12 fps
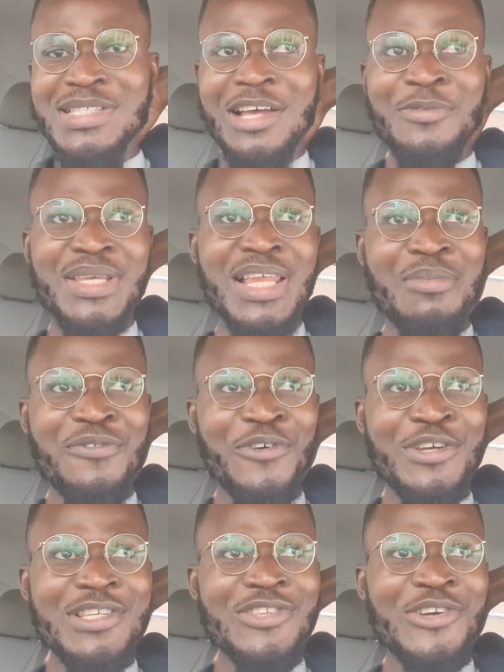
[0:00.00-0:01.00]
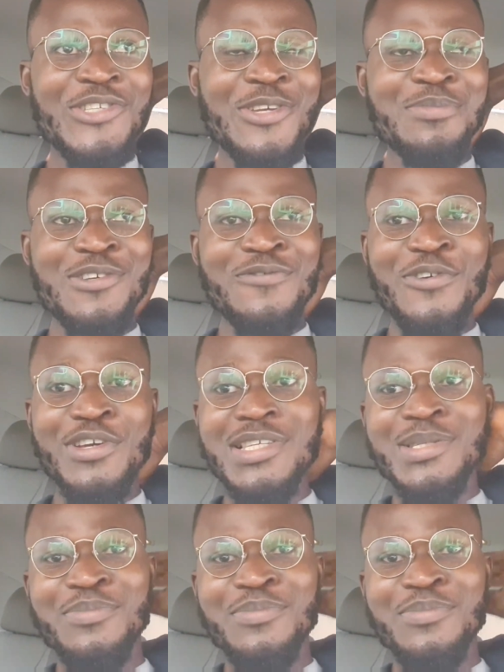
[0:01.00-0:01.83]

tell me that before he does something for his